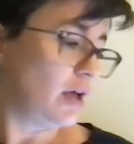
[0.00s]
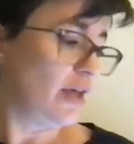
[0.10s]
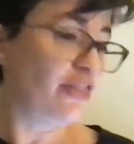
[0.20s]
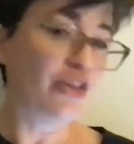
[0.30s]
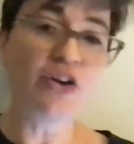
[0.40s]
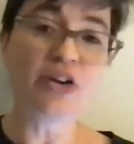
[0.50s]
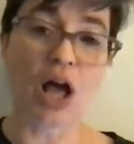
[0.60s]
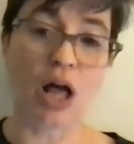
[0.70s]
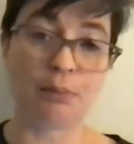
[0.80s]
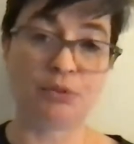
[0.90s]
A third
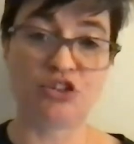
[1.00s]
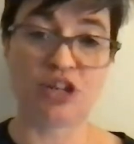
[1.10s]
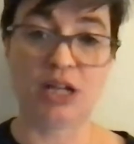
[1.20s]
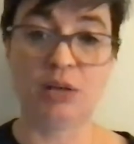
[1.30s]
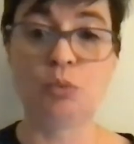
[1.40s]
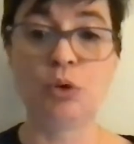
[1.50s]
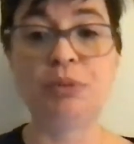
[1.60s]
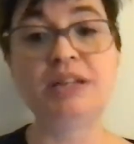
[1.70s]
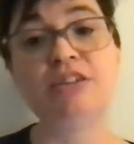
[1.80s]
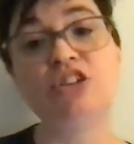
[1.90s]
option would
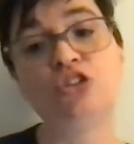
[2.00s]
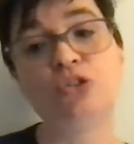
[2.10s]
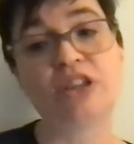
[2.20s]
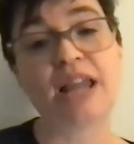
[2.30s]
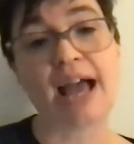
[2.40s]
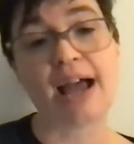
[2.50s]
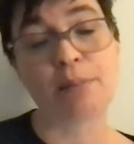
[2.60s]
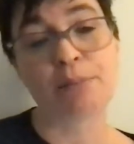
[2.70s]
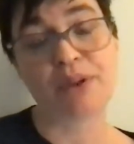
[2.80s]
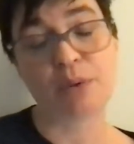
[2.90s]
be to use an
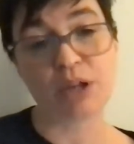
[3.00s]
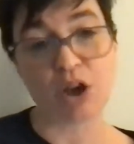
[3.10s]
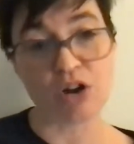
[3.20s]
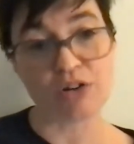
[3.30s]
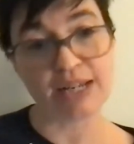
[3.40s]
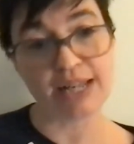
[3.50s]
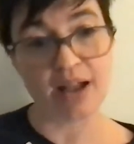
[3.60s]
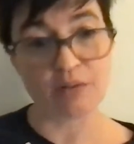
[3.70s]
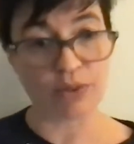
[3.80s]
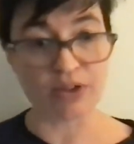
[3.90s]
app that we already
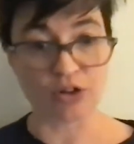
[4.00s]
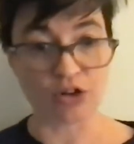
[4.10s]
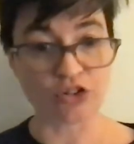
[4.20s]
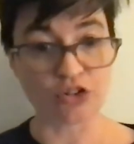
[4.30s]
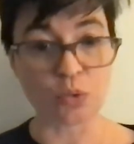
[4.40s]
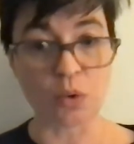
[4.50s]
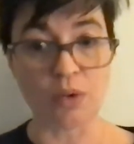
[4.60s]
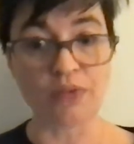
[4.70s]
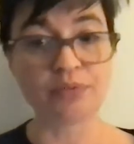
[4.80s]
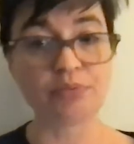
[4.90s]
have within our
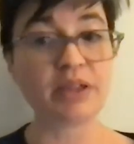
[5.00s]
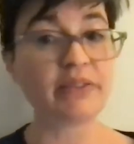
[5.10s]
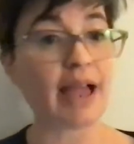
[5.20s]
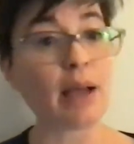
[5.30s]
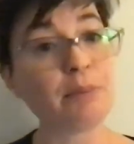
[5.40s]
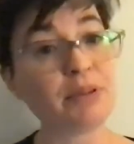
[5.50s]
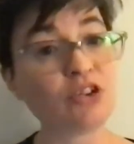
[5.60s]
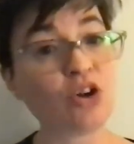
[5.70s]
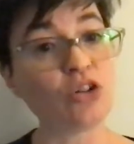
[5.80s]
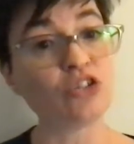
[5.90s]
school. This app is
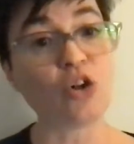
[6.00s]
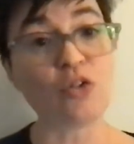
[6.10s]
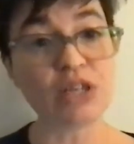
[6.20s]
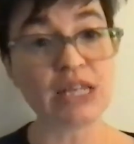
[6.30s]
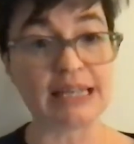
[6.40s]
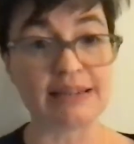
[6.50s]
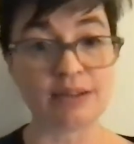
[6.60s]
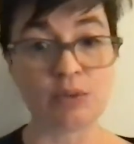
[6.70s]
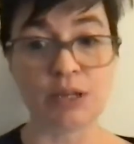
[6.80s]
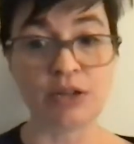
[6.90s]
called Dolphin
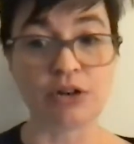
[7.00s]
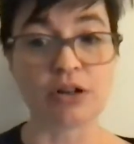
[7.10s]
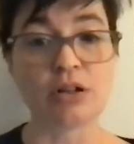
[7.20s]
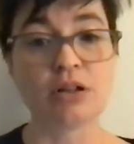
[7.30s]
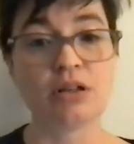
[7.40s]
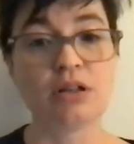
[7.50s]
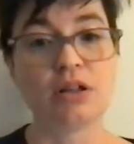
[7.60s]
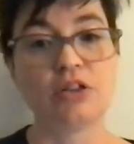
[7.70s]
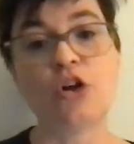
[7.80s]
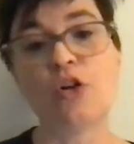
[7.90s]
EasyReader.
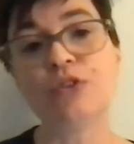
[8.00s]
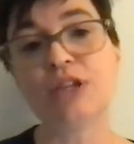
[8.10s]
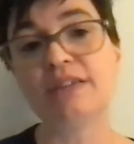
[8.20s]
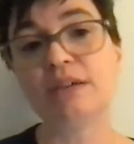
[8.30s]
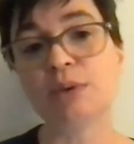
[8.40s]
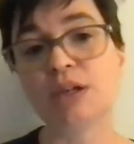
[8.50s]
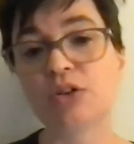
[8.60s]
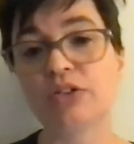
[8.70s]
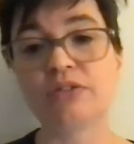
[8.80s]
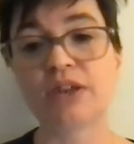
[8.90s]
Dolphin
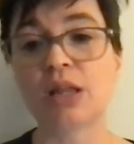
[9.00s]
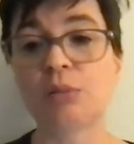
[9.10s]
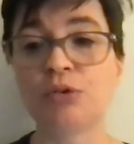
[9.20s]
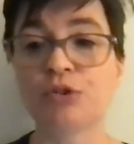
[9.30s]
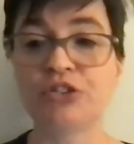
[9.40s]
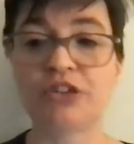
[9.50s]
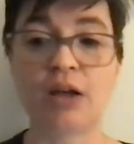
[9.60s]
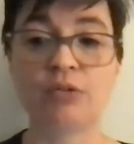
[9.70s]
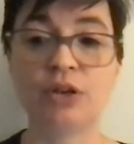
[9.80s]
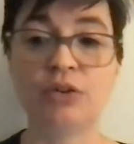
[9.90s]
EasyReader is available for
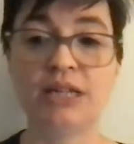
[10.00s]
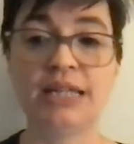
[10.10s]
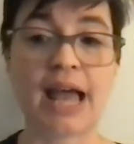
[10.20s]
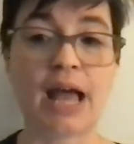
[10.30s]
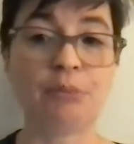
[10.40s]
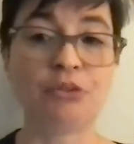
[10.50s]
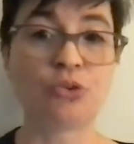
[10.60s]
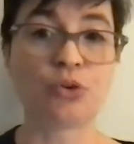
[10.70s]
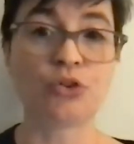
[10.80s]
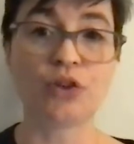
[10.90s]
download in the app
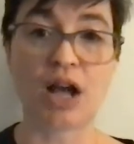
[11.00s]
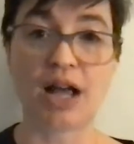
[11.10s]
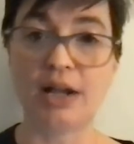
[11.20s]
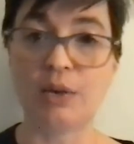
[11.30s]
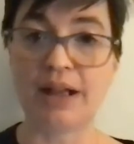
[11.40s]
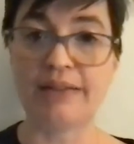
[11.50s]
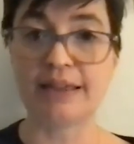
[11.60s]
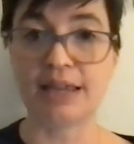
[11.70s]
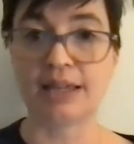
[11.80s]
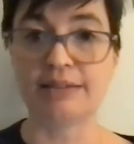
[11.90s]
stores for iOS
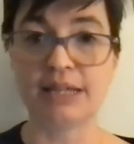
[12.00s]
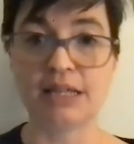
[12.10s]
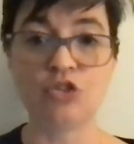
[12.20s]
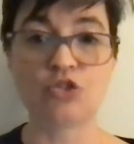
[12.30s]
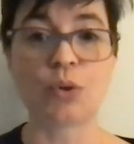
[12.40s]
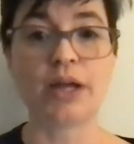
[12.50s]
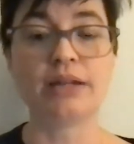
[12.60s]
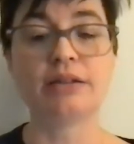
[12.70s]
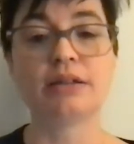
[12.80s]
and Android.